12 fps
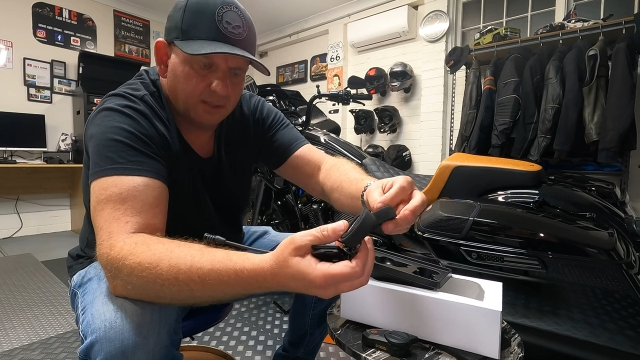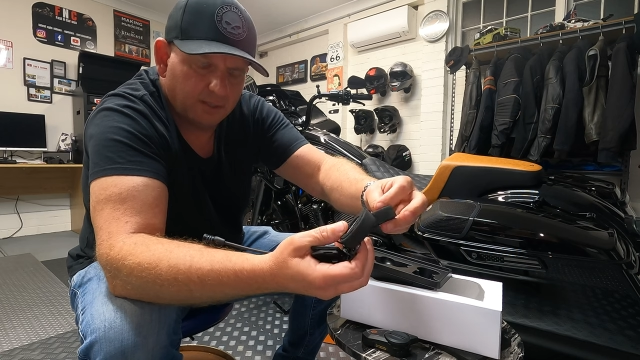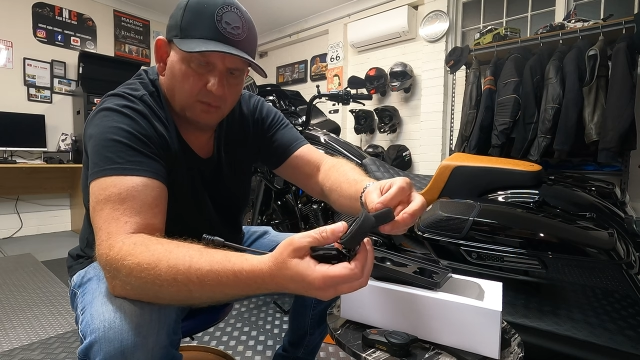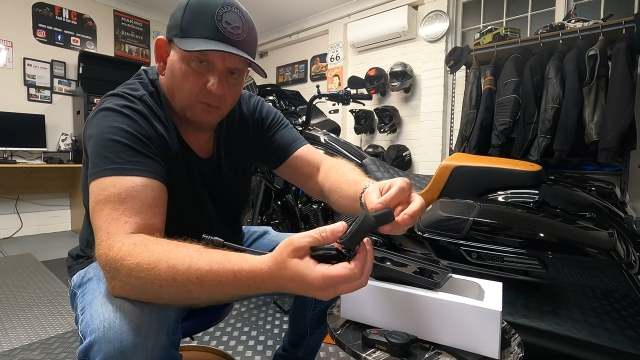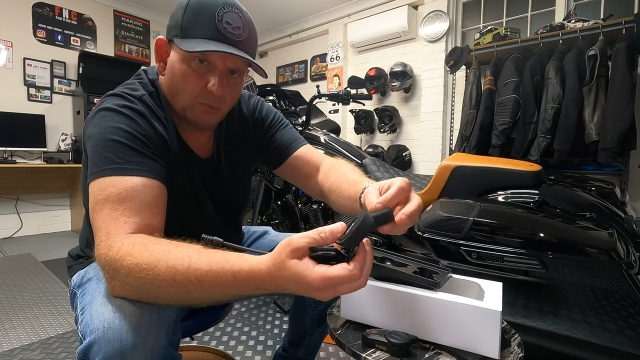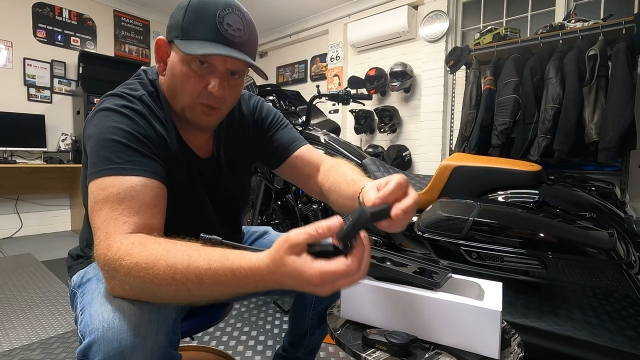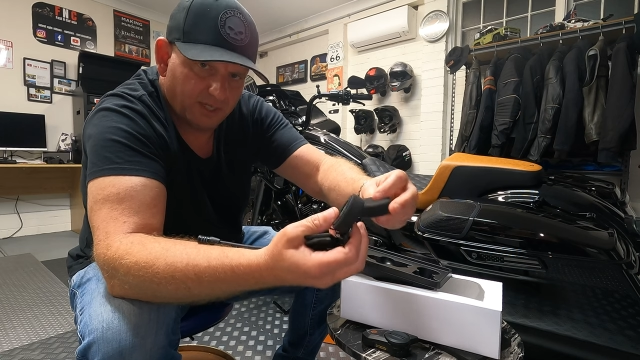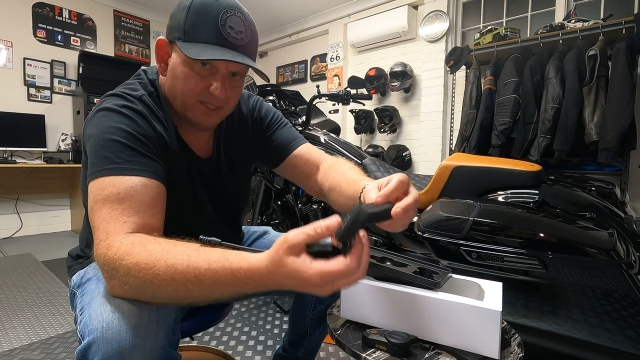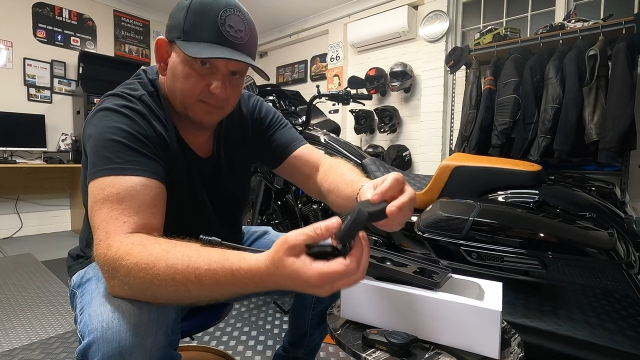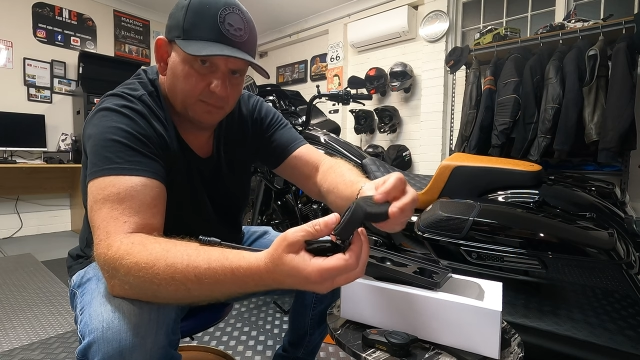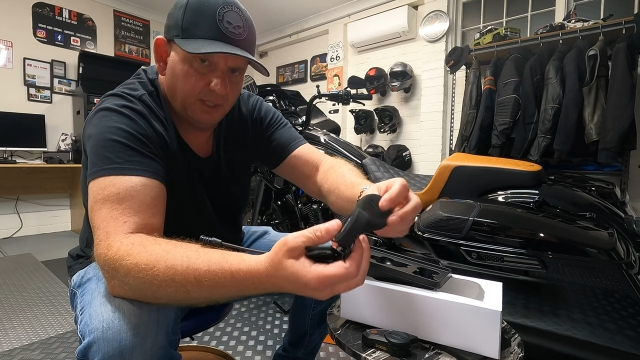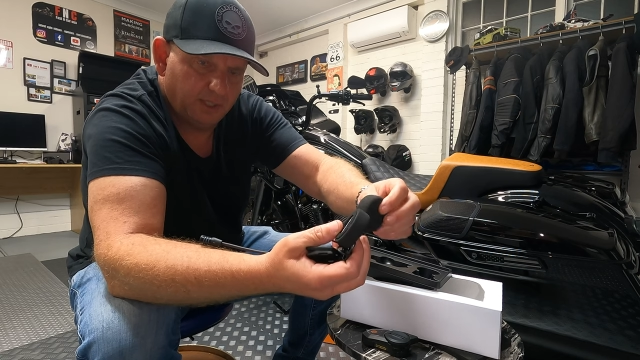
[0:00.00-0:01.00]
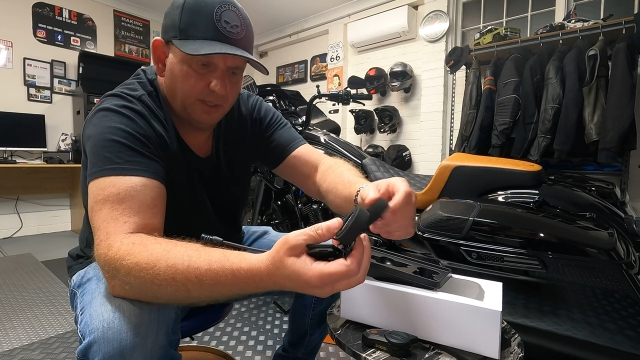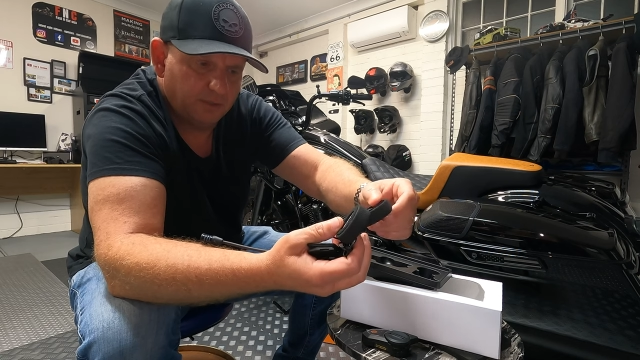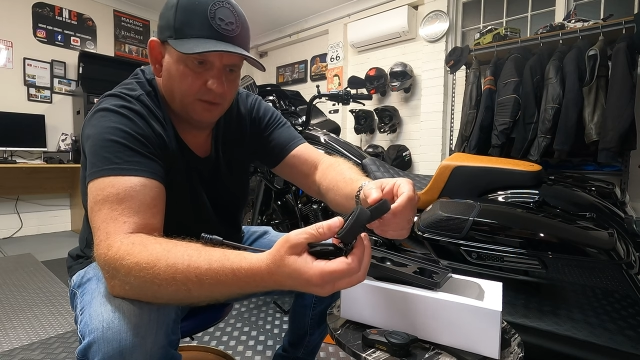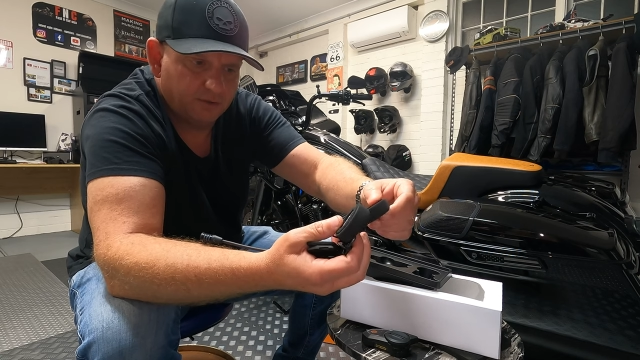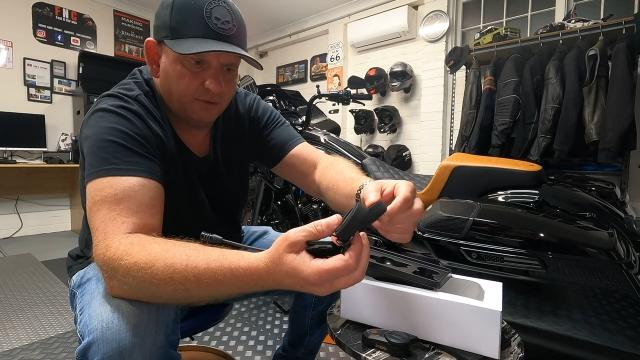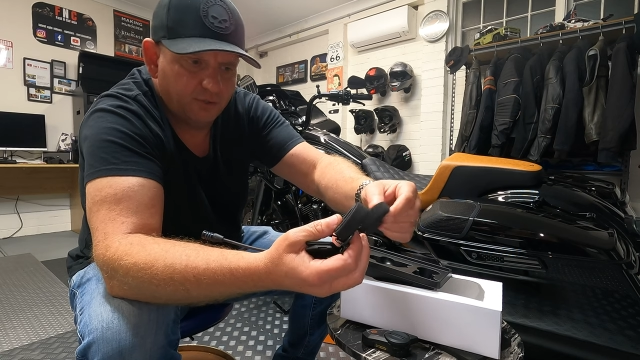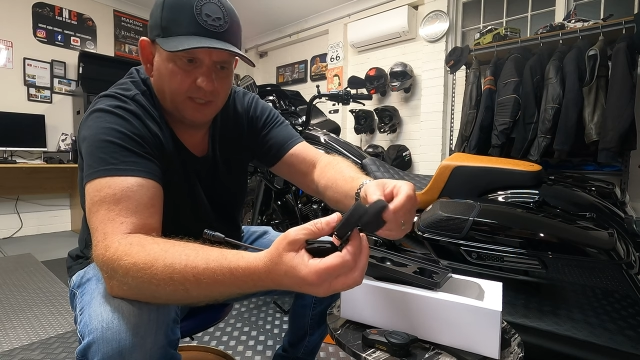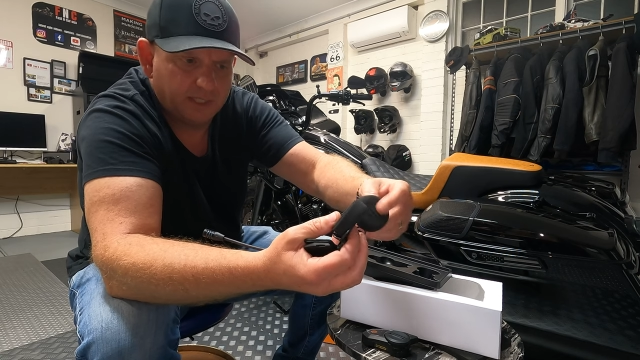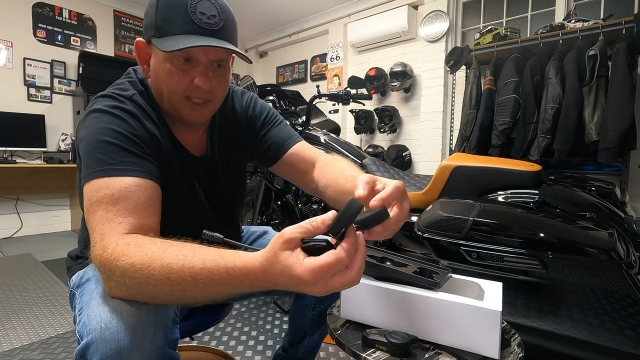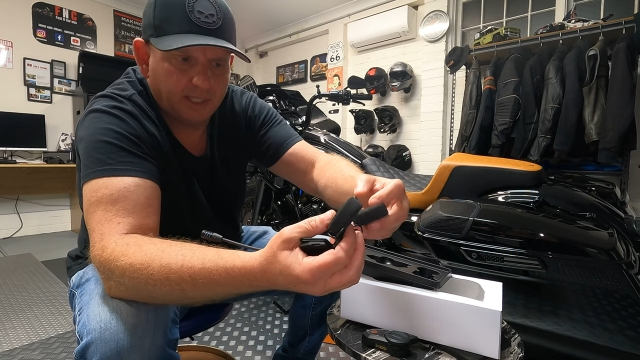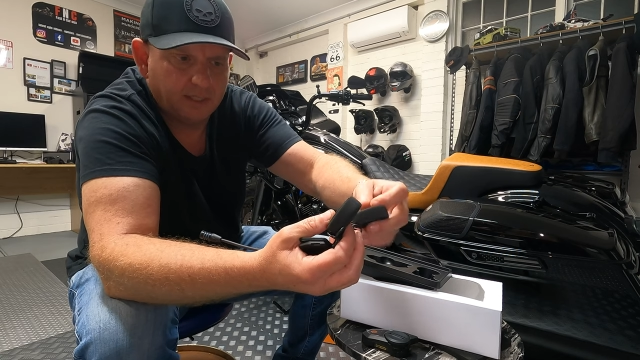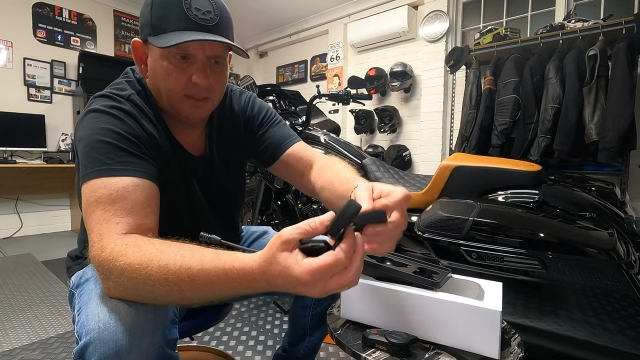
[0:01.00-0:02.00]
than what has been in the
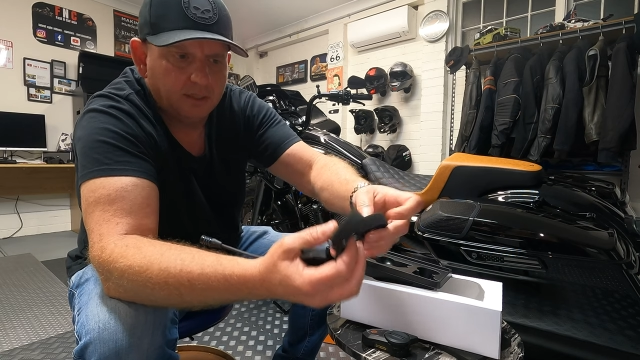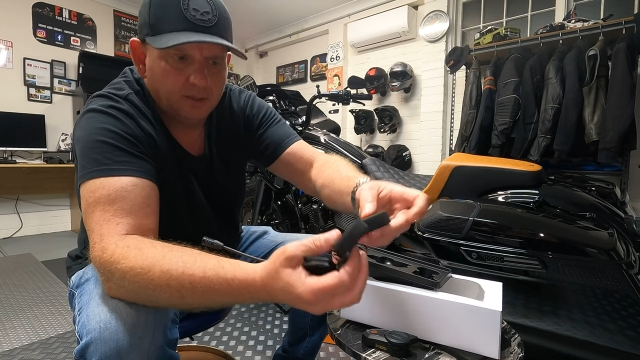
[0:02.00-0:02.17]
30K.